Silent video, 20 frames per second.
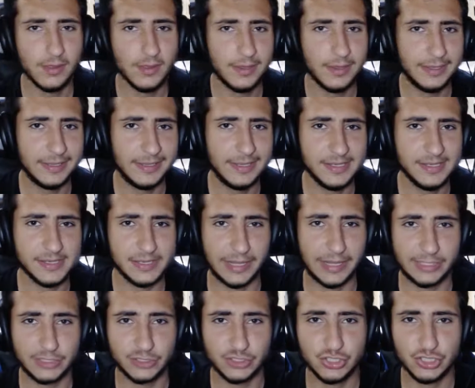he's
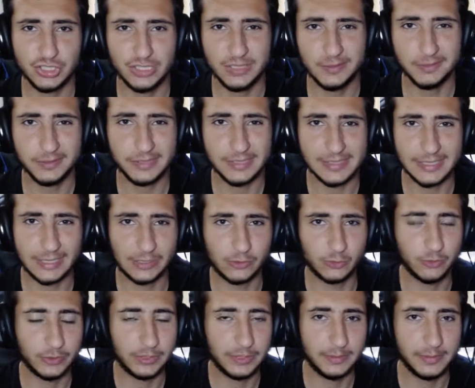like cheap, he's like
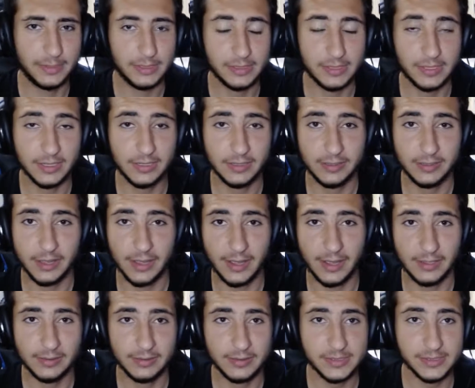20 million
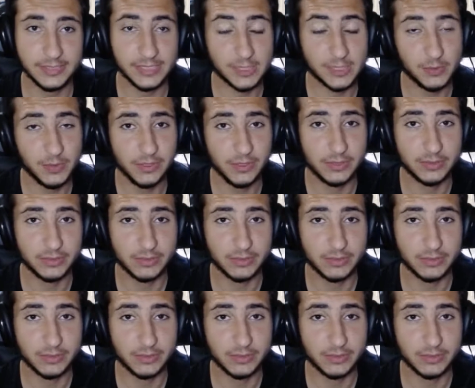and he's experienced.